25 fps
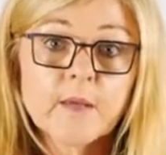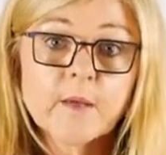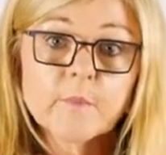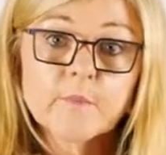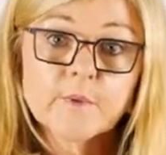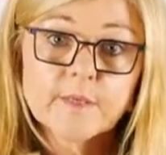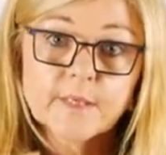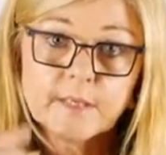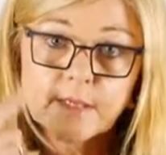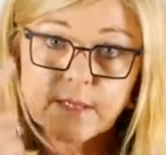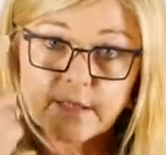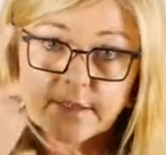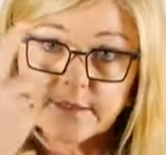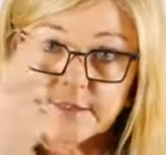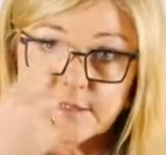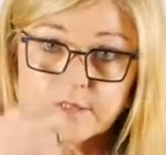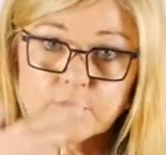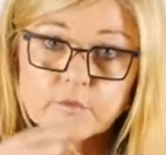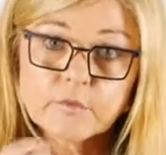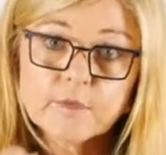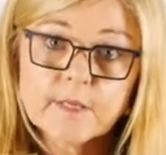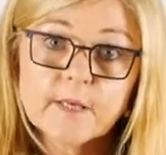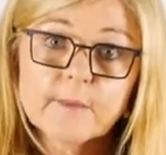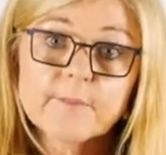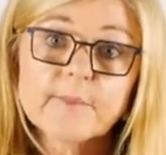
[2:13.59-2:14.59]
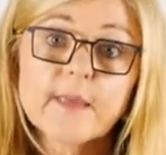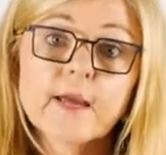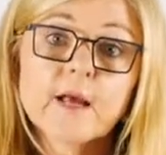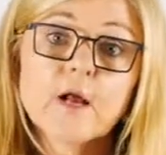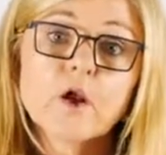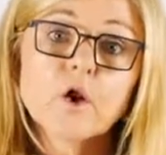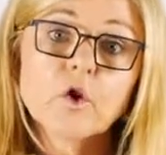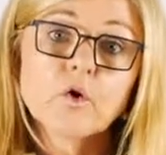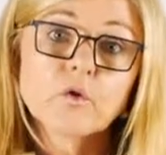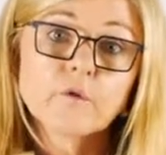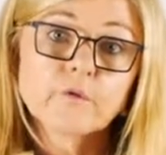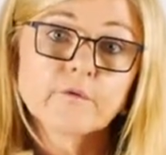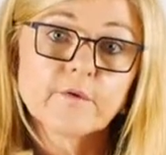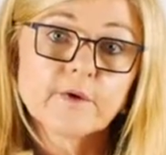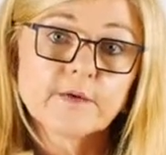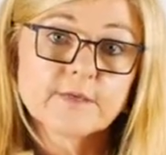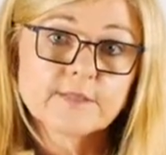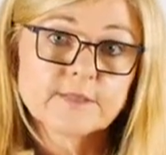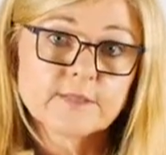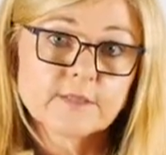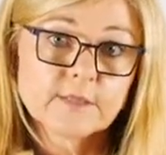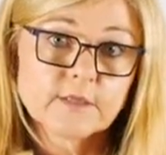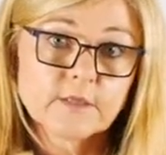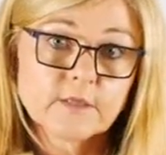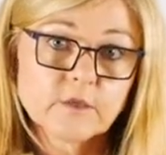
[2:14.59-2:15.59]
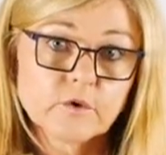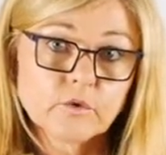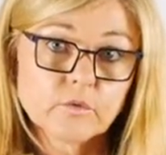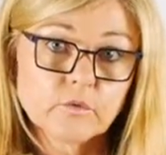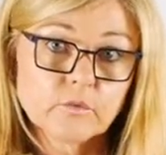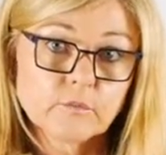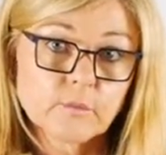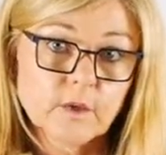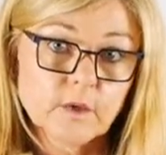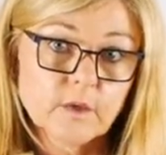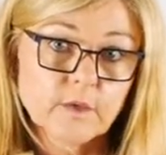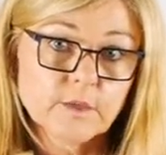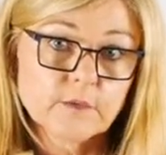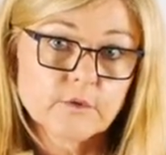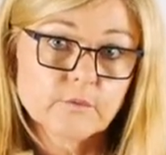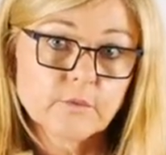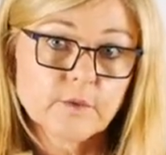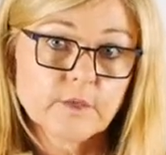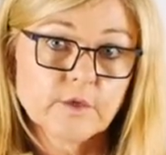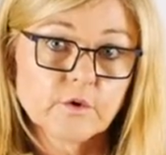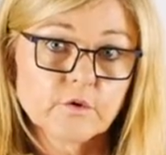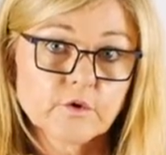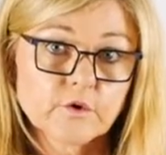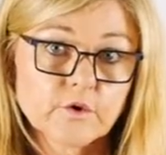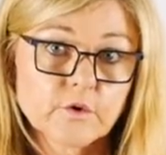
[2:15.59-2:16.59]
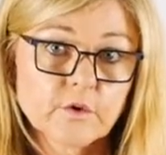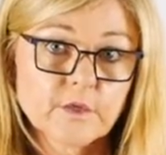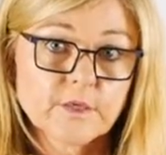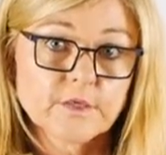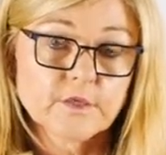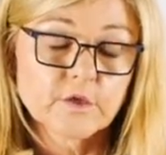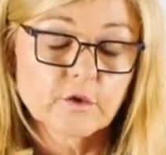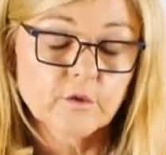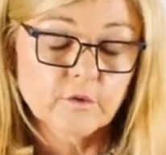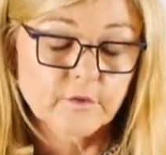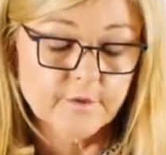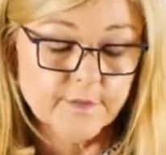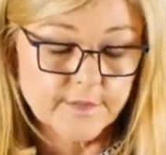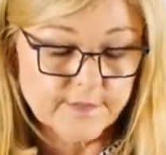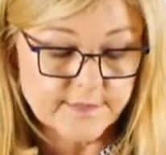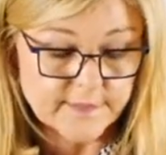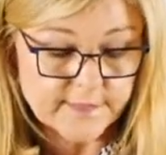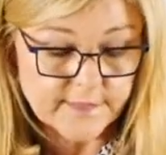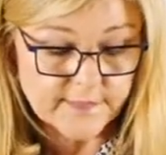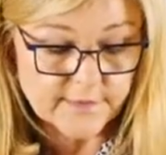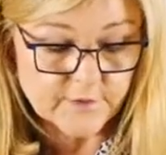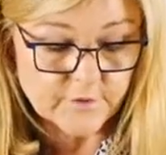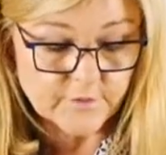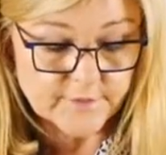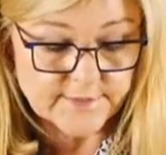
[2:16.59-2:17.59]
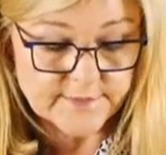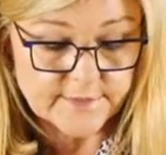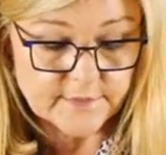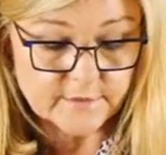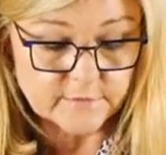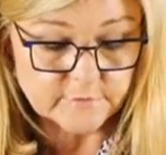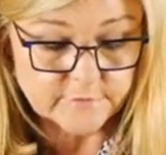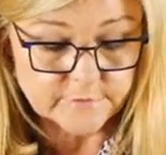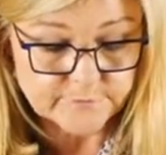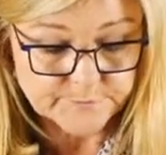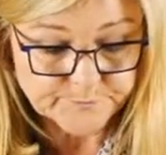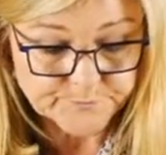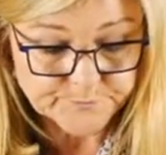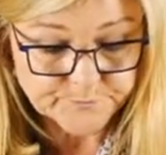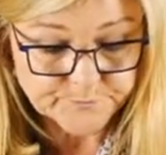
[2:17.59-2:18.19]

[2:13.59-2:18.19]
But again, still keep that clock face in your mind when you're trying to orientate yourself.